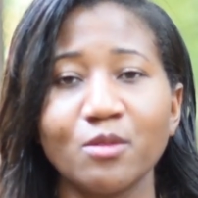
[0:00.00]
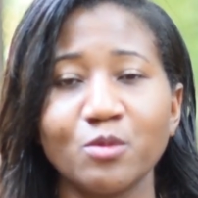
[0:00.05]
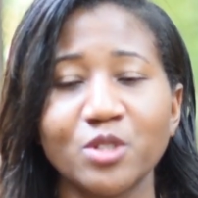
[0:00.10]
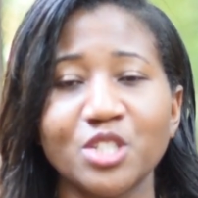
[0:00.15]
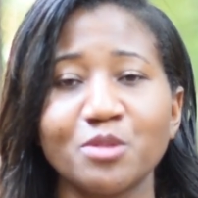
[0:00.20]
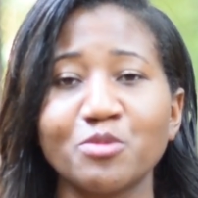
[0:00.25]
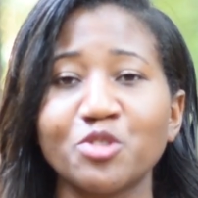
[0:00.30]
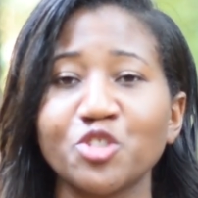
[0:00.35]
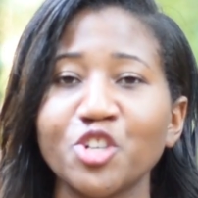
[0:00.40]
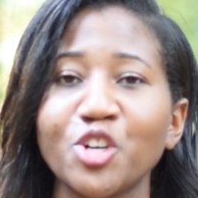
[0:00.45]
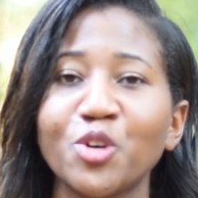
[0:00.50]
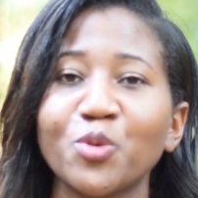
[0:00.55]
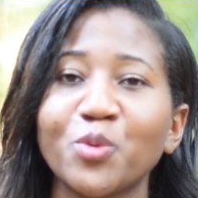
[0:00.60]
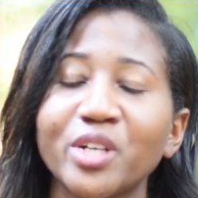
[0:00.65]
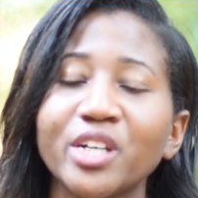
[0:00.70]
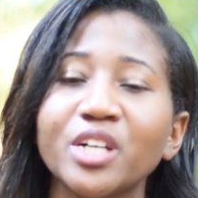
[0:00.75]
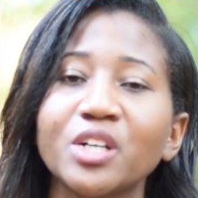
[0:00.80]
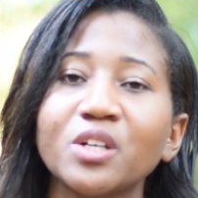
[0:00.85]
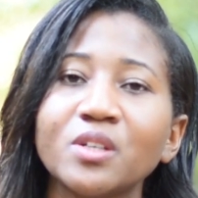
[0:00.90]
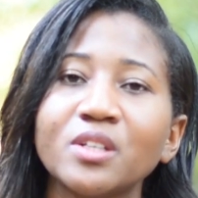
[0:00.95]
which I'm sure it
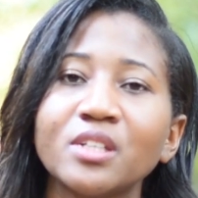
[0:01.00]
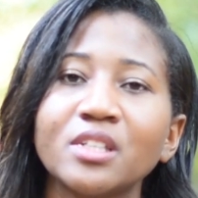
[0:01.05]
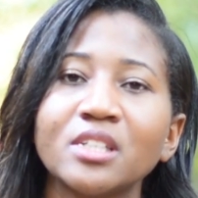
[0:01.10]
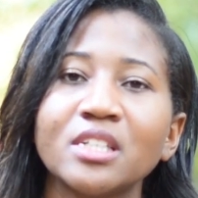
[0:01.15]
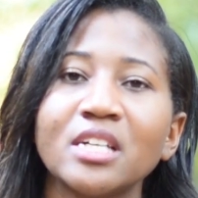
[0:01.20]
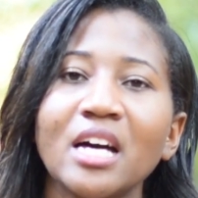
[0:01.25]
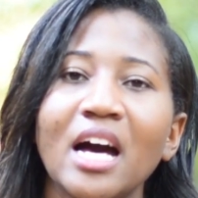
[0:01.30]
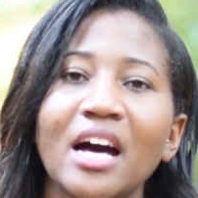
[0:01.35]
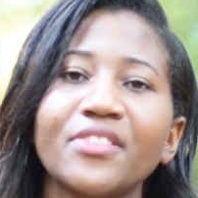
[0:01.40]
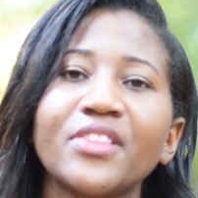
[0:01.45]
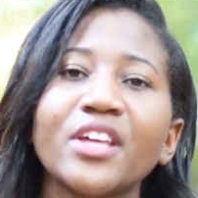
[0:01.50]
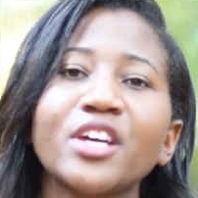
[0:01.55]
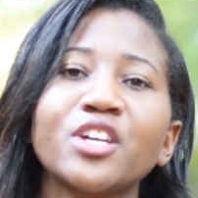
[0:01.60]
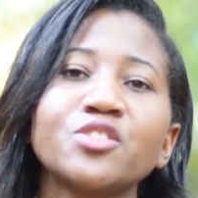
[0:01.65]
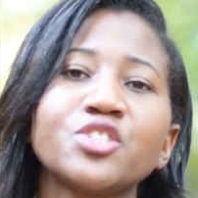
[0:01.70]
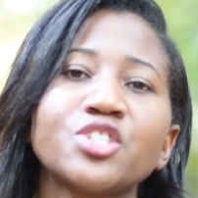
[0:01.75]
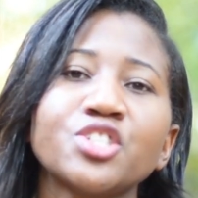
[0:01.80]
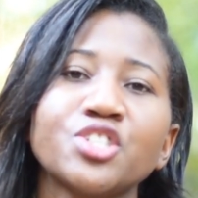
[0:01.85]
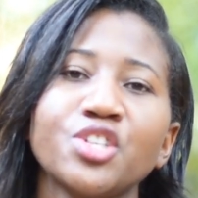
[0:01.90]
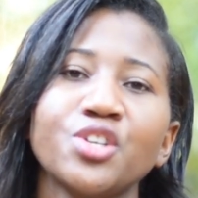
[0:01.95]
will, I think
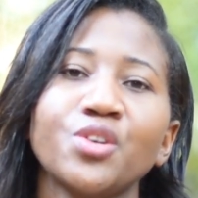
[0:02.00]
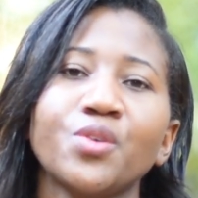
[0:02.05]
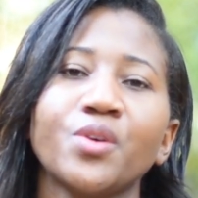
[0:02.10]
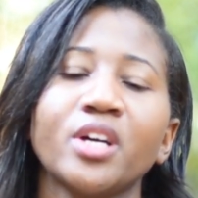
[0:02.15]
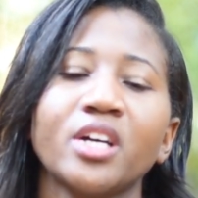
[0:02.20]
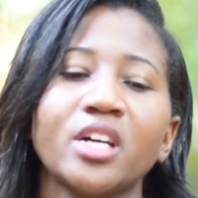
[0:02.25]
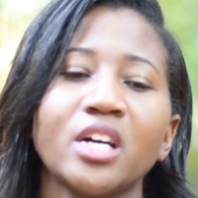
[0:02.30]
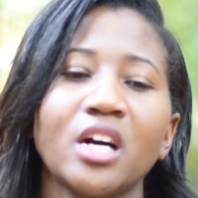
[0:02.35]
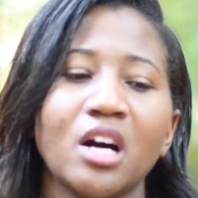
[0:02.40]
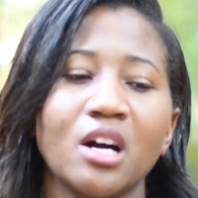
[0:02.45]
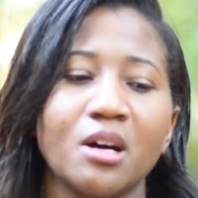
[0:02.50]
you should do it.